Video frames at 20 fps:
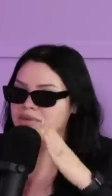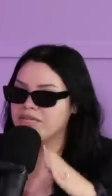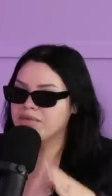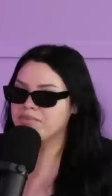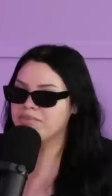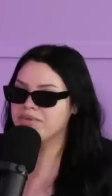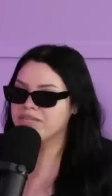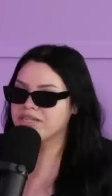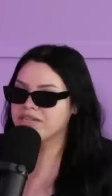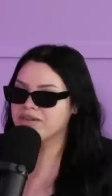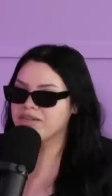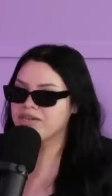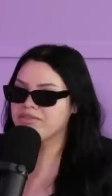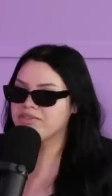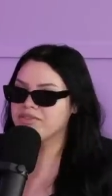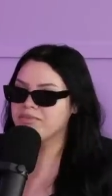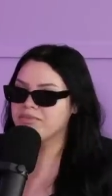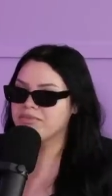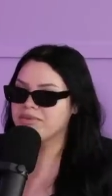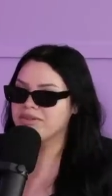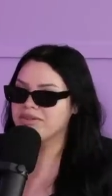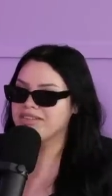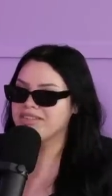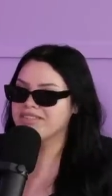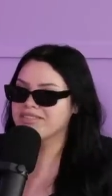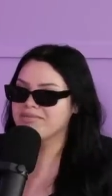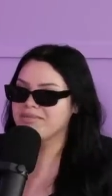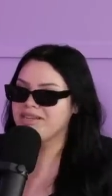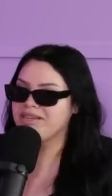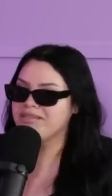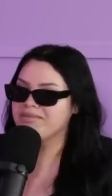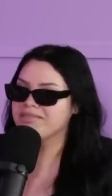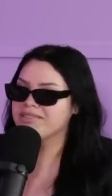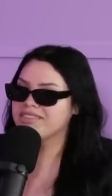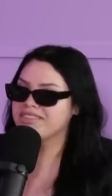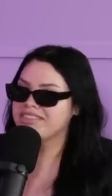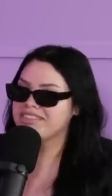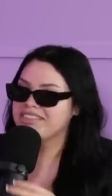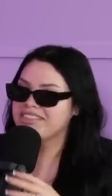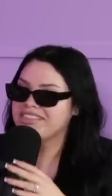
We didn't pick her up from his mom's.